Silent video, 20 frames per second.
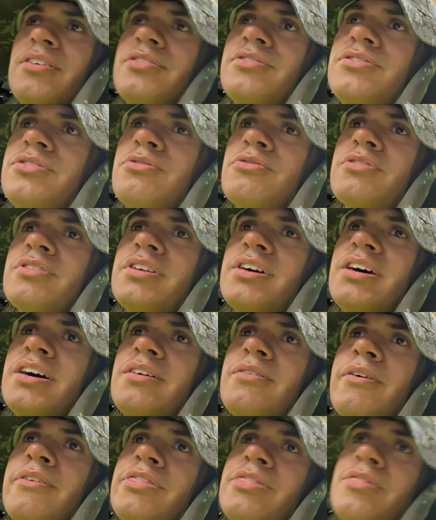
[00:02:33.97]

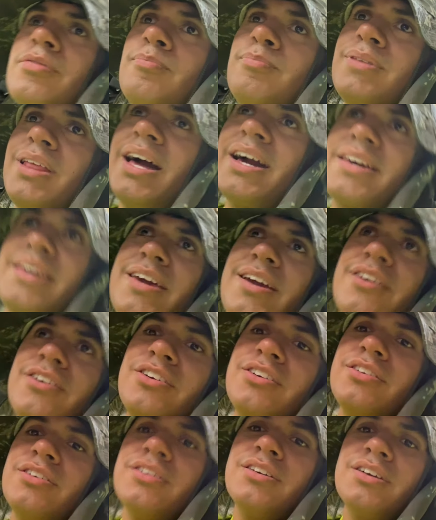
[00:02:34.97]
Sukuna in black
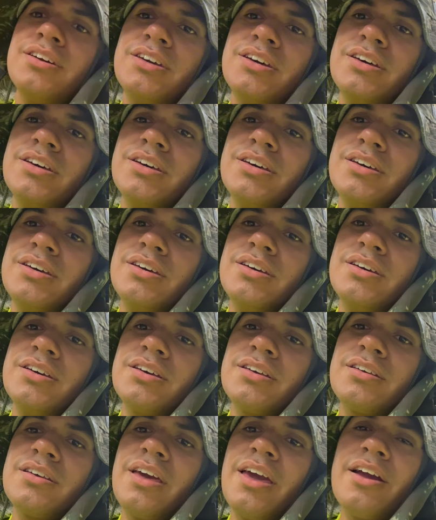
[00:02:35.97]

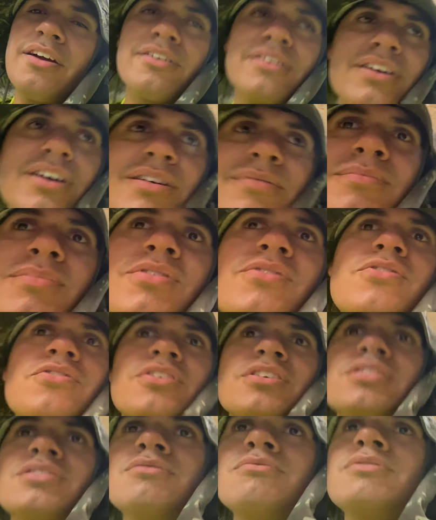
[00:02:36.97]
haircut before I
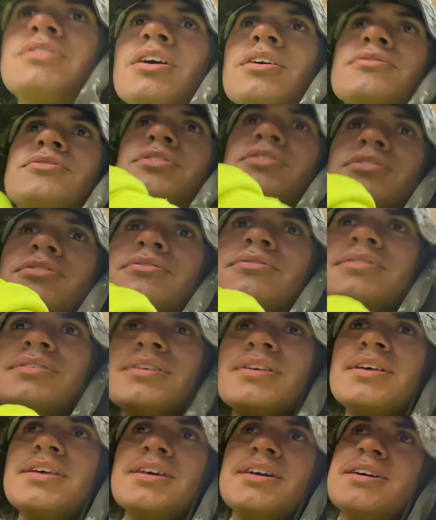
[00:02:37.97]
can do Gojo.
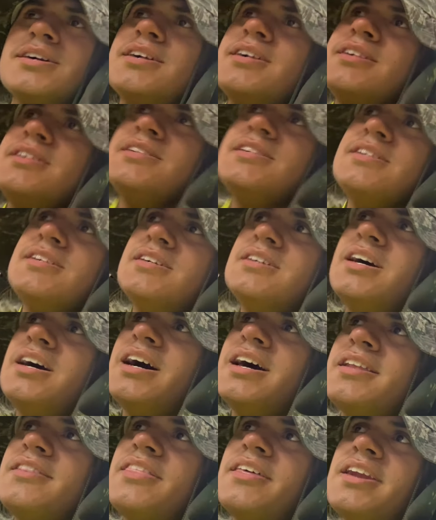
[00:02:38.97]

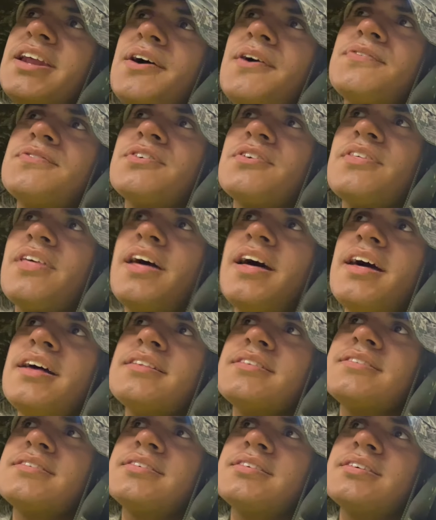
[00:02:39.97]
And then after that,
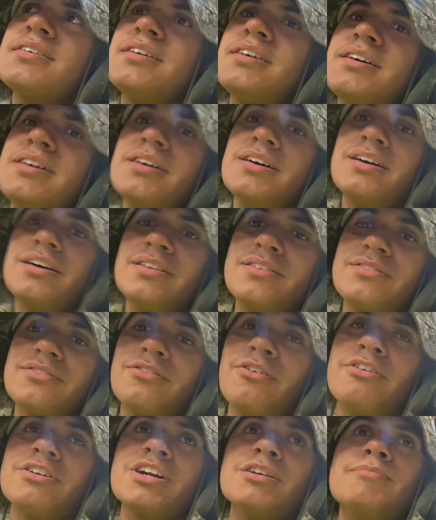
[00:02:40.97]
it's
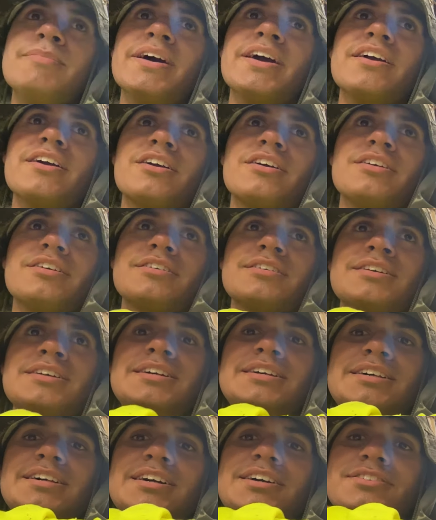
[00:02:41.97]
growing up my hair.
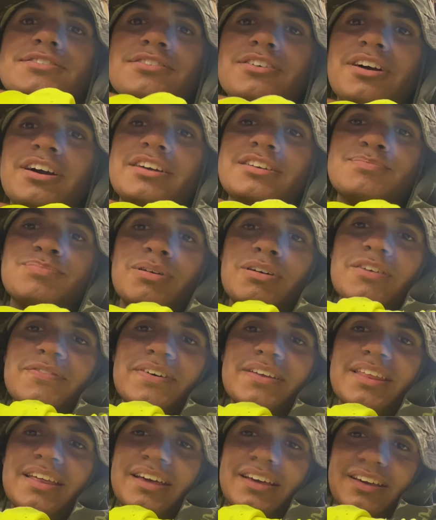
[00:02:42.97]
So I should probably
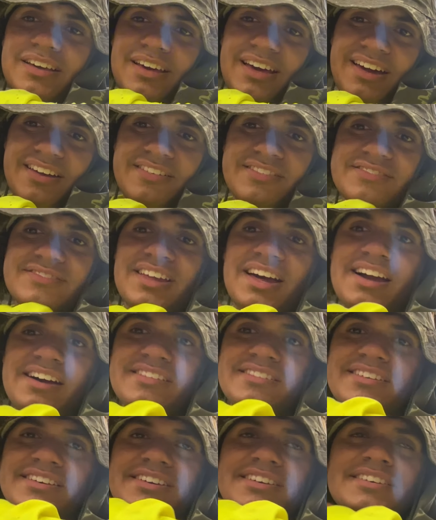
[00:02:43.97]
find like how to
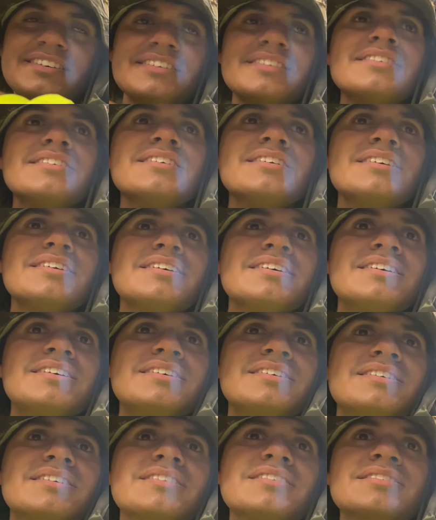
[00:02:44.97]
style it.
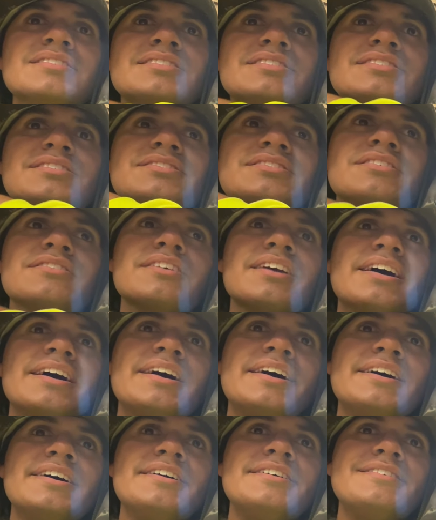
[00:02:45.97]
So yeah.